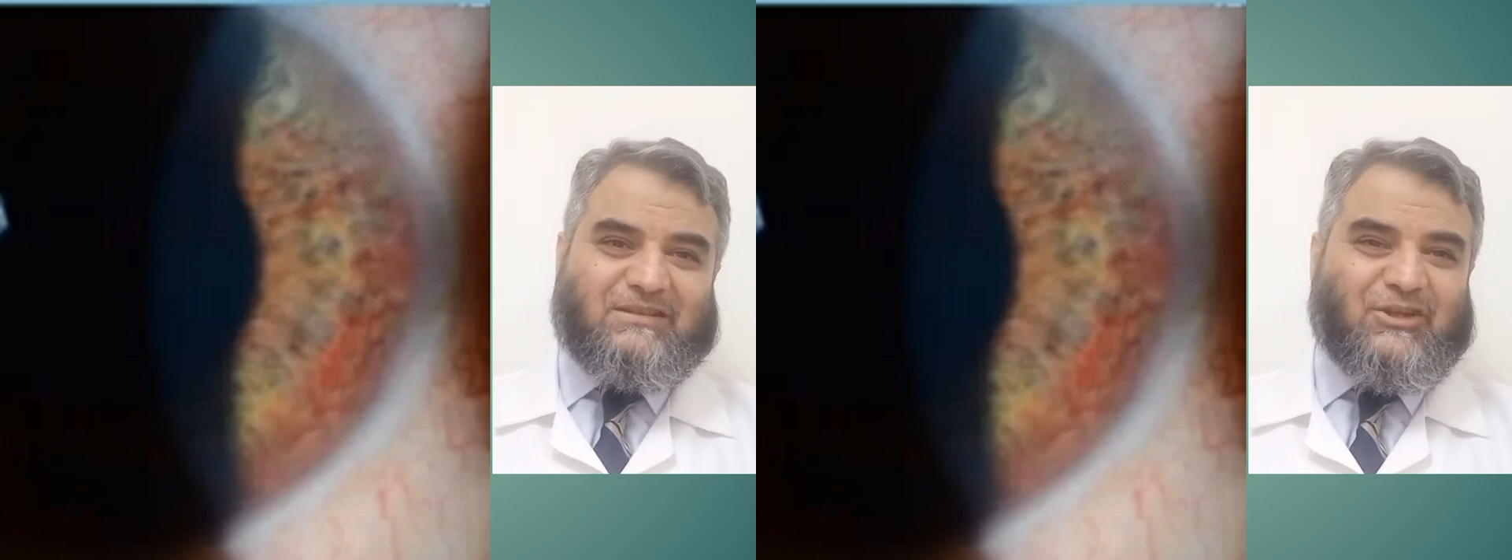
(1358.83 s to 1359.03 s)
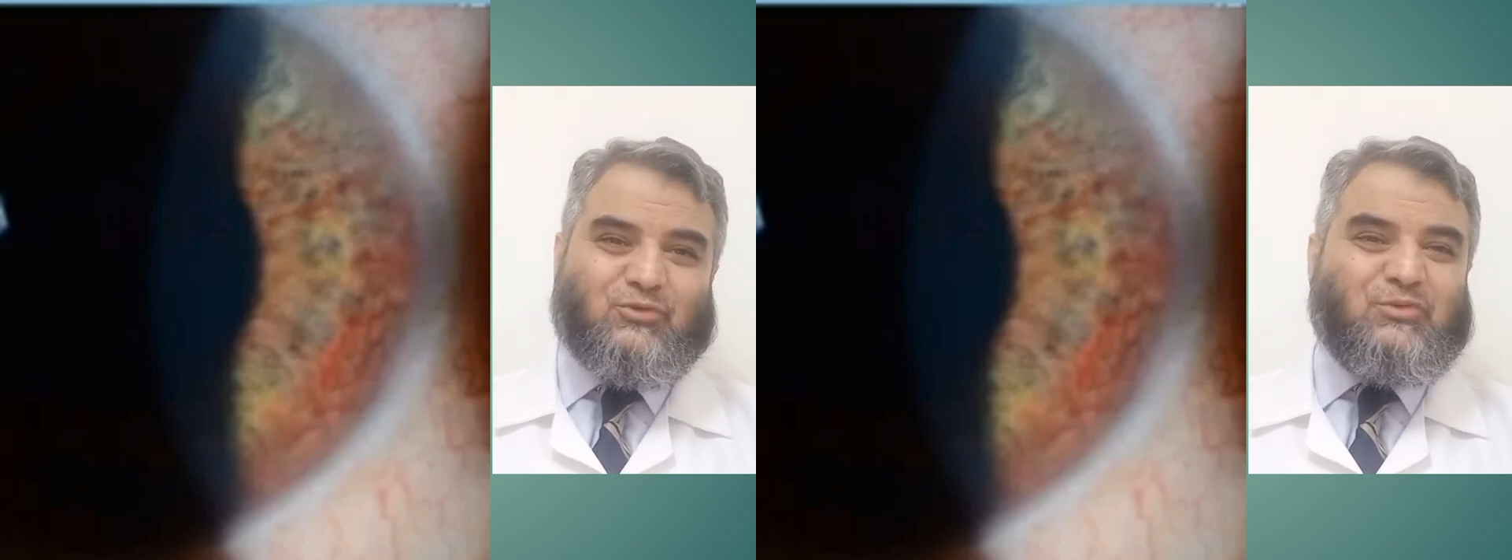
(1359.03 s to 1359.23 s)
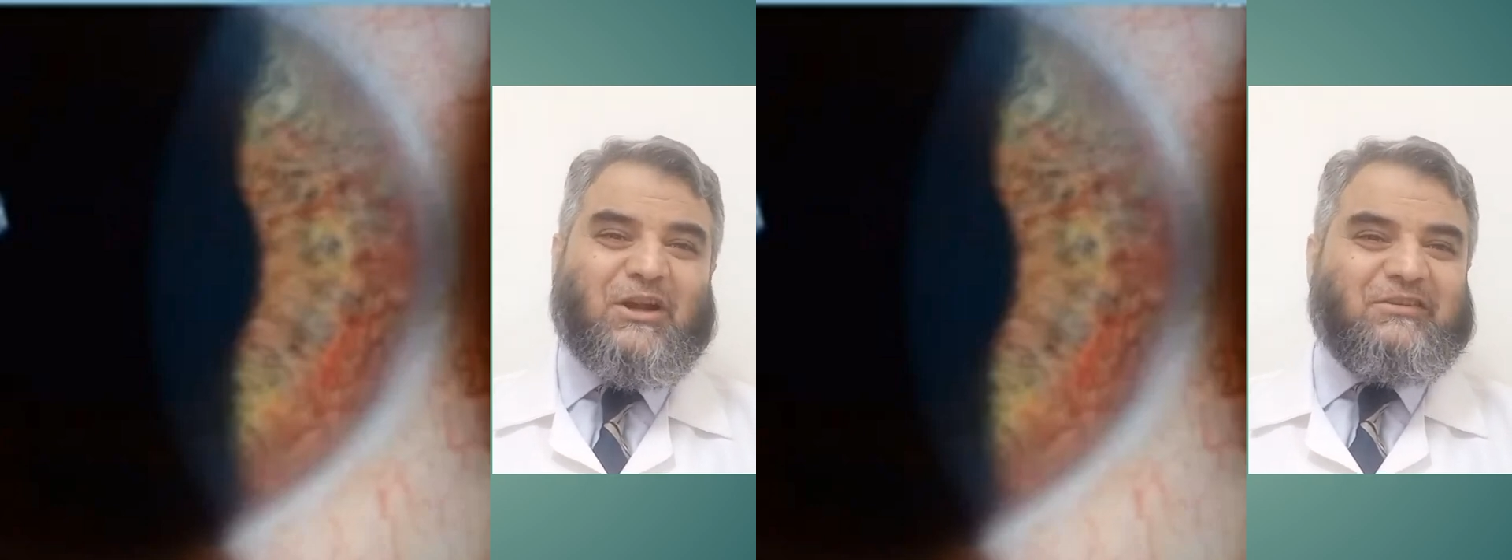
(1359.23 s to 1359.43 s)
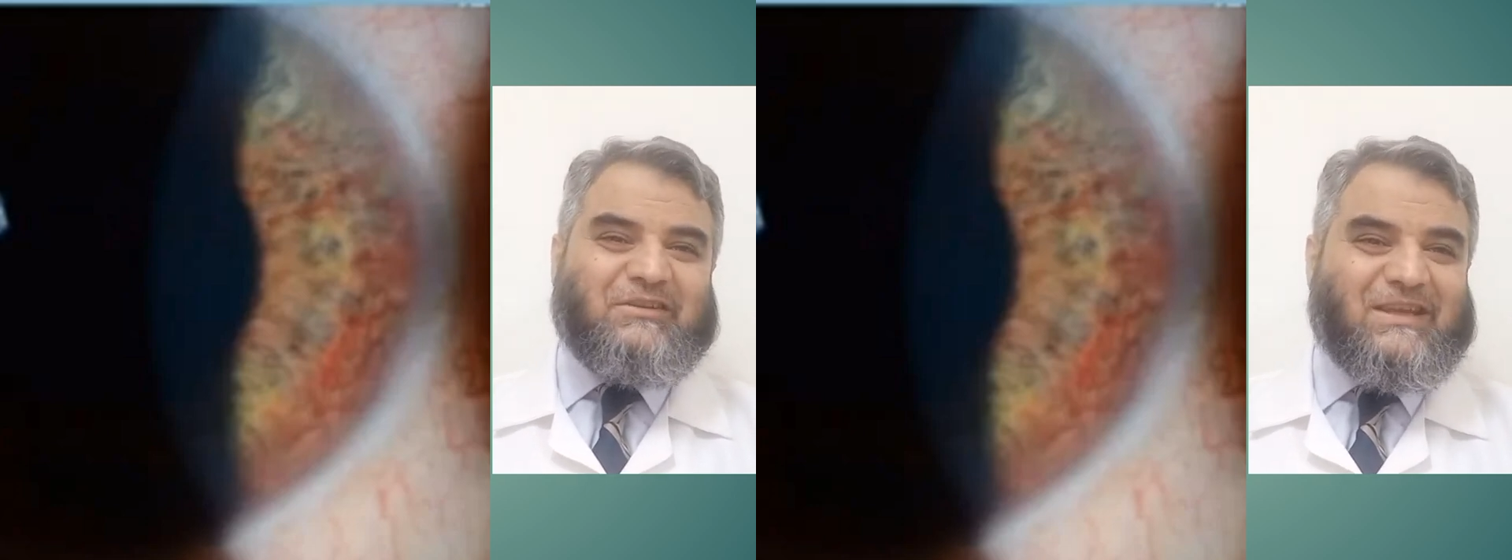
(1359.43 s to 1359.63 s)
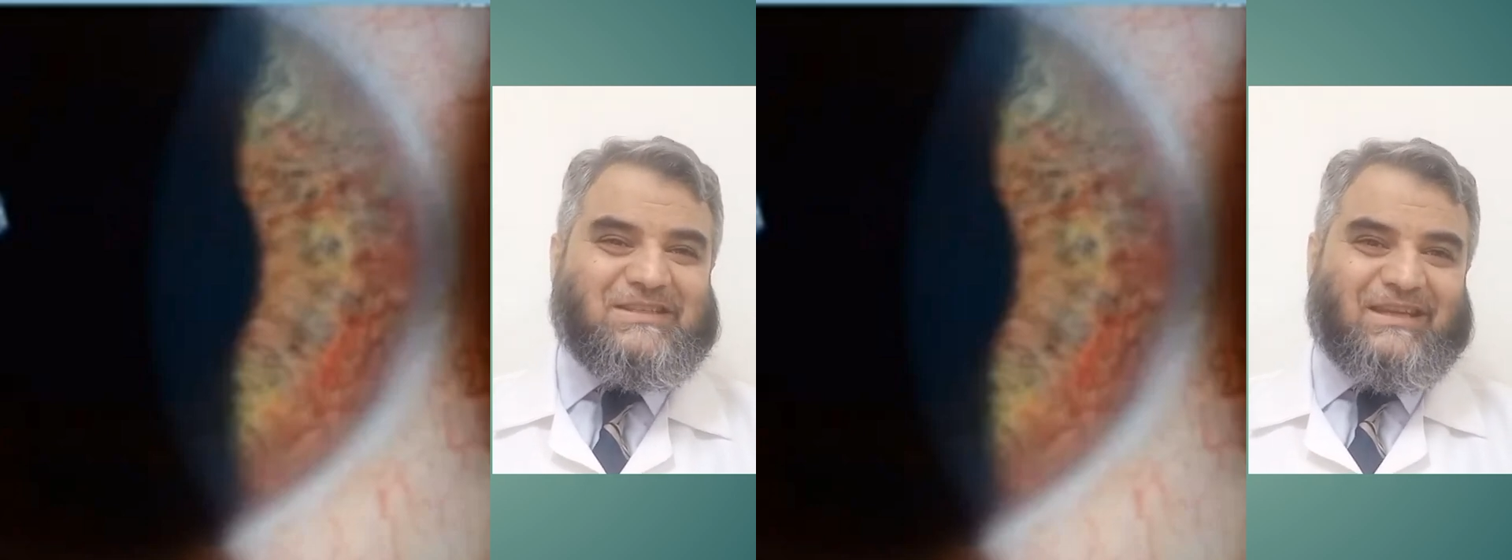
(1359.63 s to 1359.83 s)
they do not
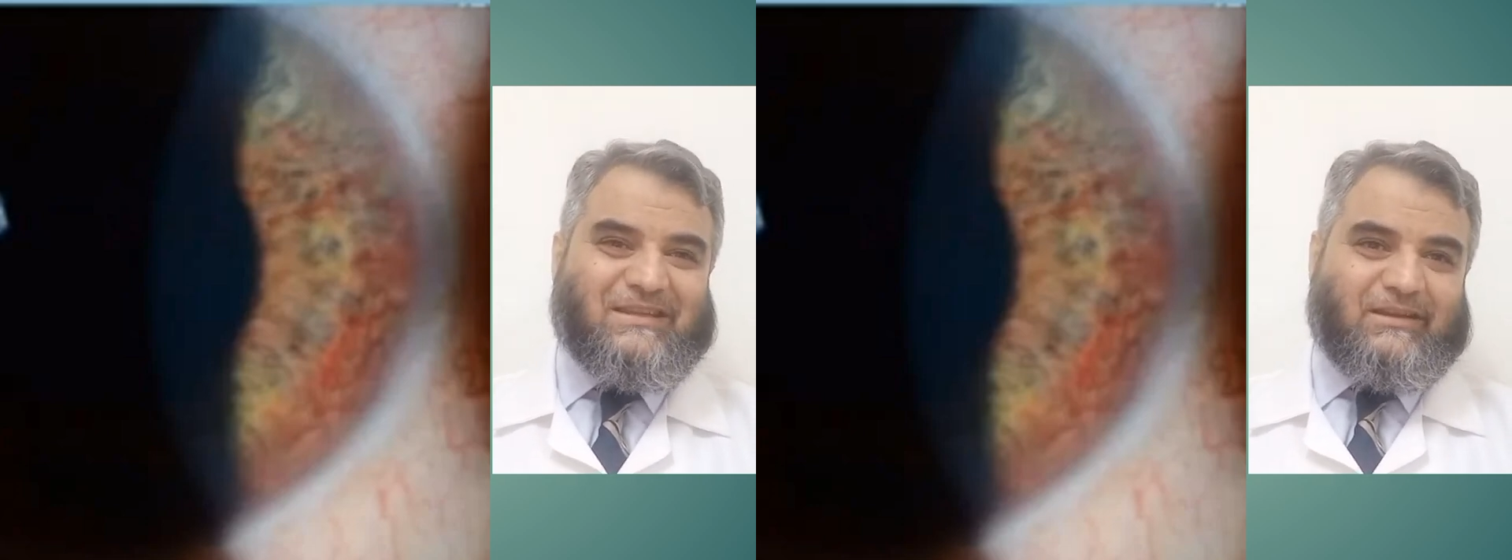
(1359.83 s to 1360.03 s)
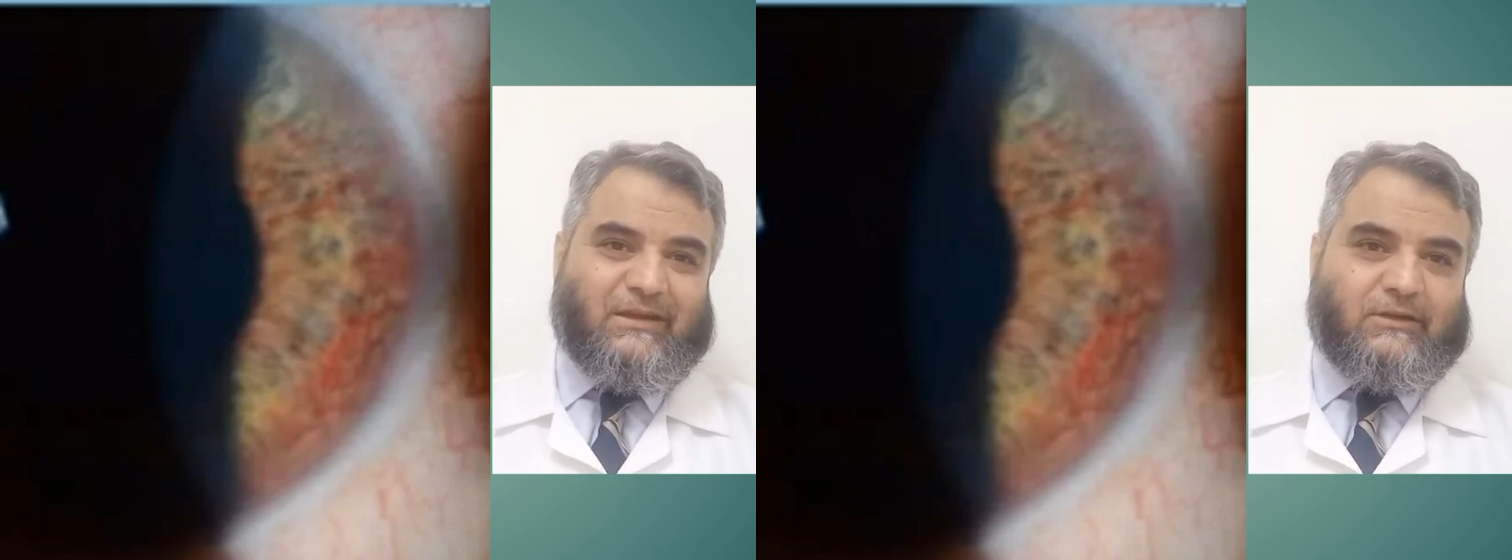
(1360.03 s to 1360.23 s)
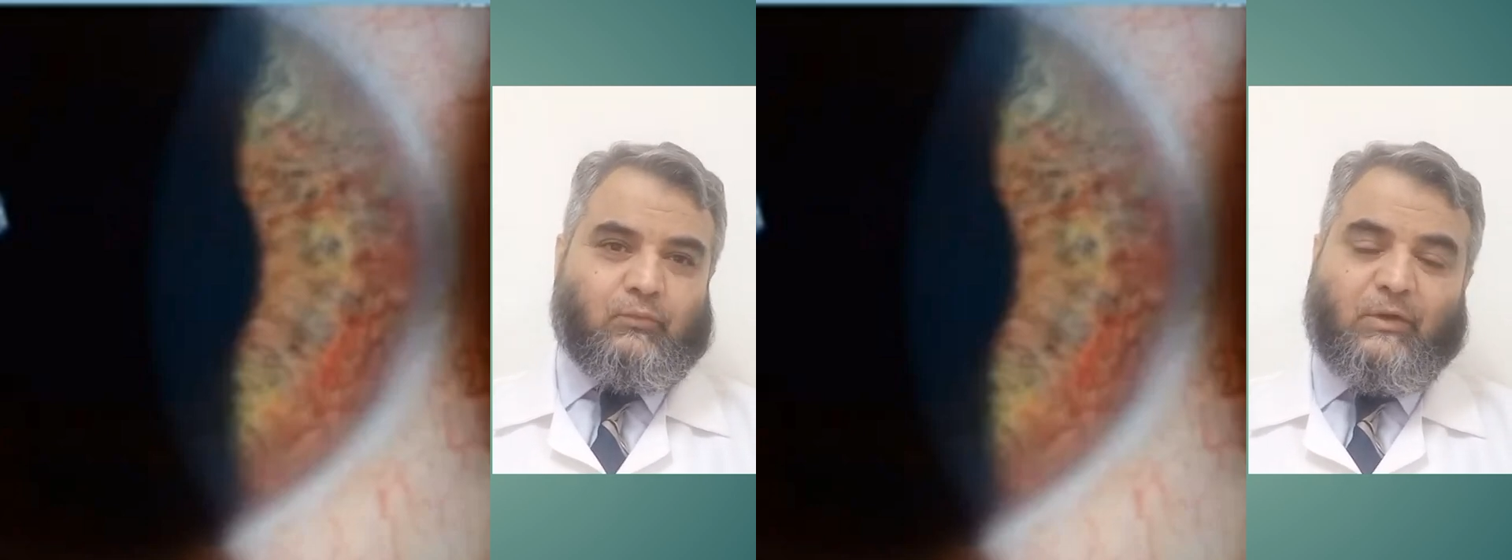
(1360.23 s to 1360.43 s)
regenerate.